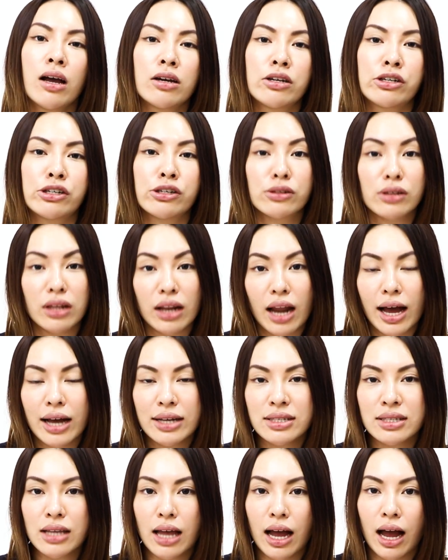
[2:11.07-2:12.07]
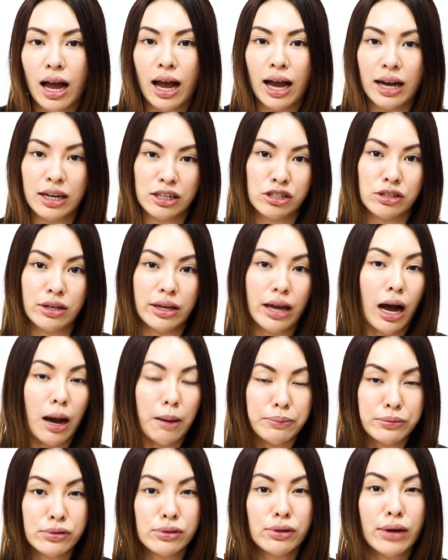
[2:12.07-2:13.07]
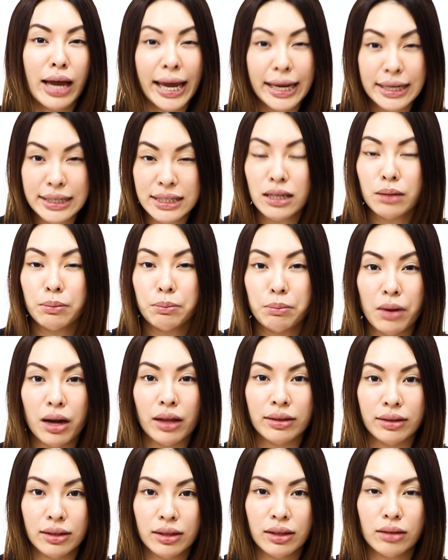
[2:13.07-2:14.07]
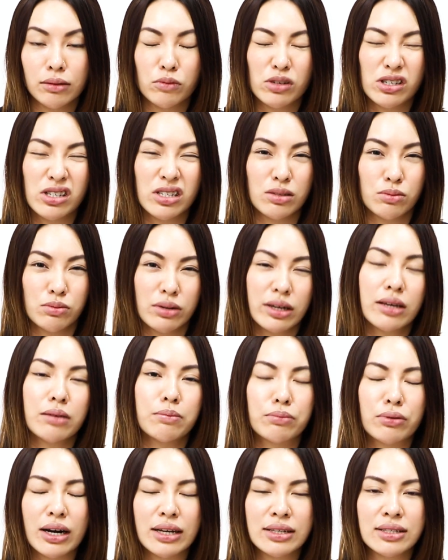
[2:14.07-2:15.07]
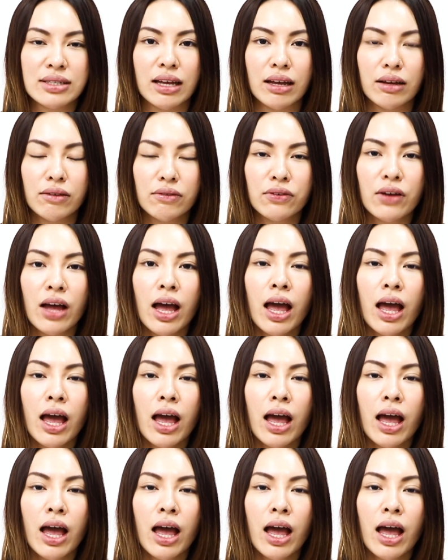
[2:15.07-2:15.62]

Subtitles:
should last actually up to 18 months, which is really impressive.